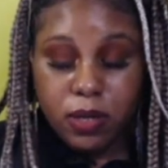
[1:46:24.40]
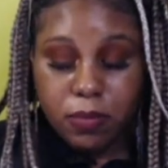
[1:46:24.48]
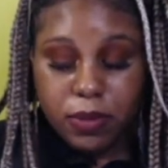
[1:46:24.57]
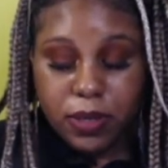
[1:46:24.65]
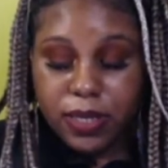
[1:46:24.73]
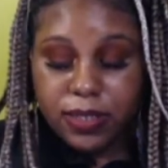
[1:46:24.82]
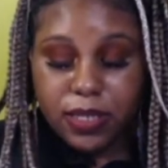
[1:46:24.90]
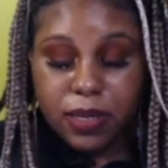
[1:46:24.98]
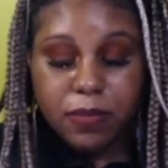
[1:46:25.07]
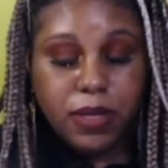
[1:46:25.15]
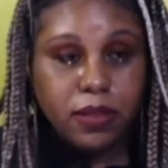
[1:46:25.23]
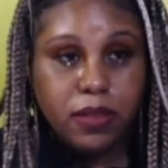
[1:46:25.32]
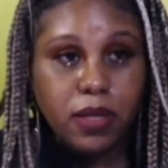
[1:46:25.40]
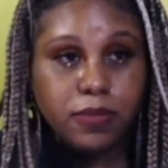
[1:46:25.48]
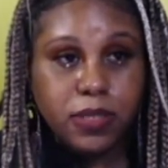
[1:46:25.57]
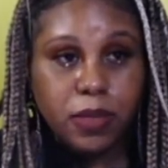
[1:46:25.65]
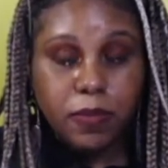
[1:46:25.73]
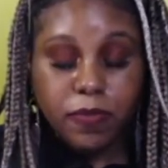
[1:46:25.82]
Please give me a
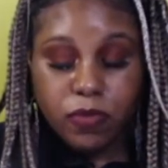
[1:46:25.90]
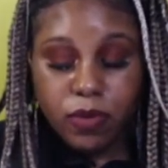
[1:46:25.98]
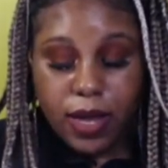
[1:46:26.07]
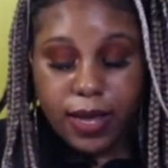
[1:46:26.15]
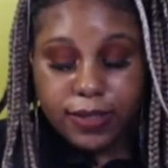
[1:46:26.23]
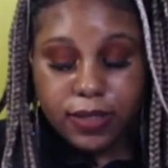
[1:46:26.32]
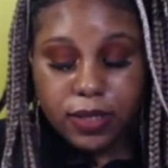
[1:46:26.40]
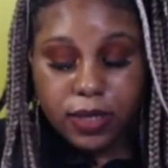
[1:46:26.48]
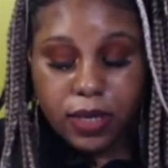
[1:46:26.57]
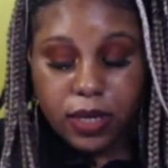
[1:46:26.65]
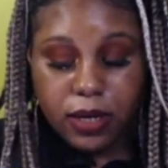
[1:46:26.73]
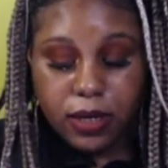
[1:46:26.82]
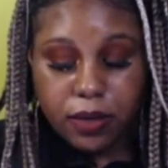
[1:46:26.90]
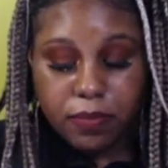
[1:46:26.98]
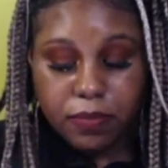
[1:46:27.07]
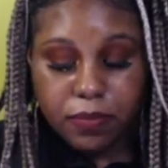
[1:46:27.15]
thumbs up if you guys can hear him.